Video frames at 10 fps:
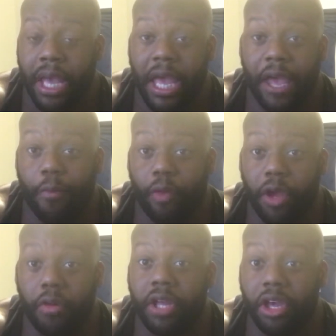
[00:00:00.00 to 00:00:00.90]
And
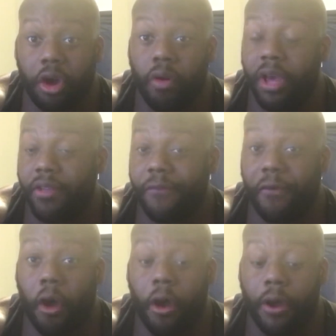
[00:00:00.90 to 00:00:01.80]
we only go as
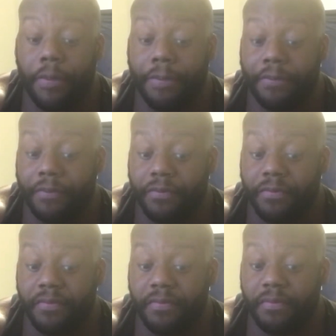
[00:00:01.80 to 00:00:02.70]
far
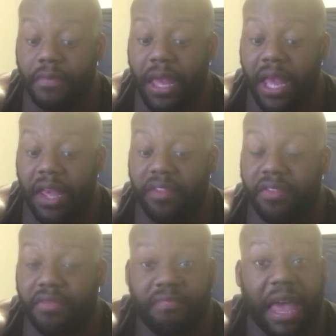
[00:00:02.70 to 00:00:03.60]

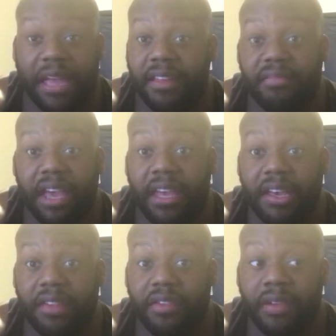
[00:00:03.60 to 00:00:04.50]
as Dak can
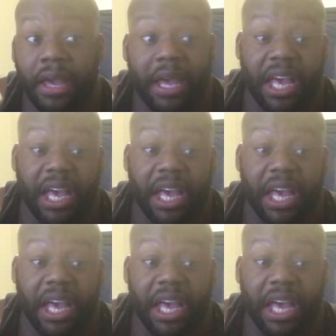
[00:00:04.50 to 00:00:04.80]
take us.